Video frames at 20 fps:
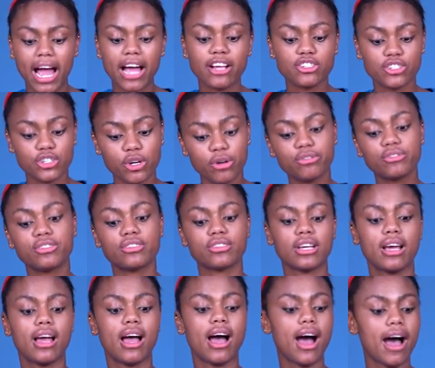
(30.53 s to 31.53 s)
I chose
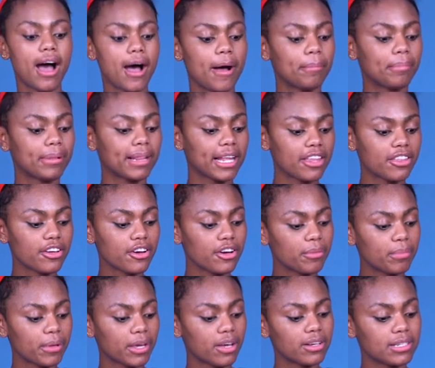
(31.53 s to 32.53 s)
um,
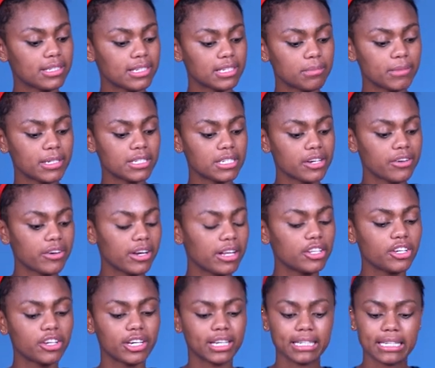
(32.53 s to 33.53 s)
pleather because this
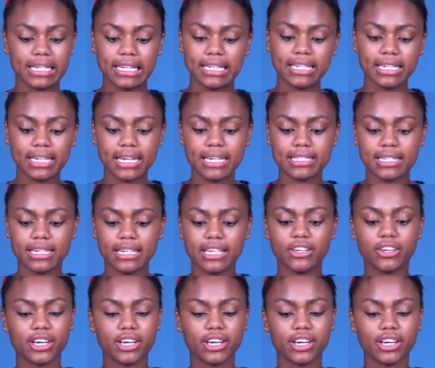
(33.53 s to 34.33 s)
material, you can clean it easily,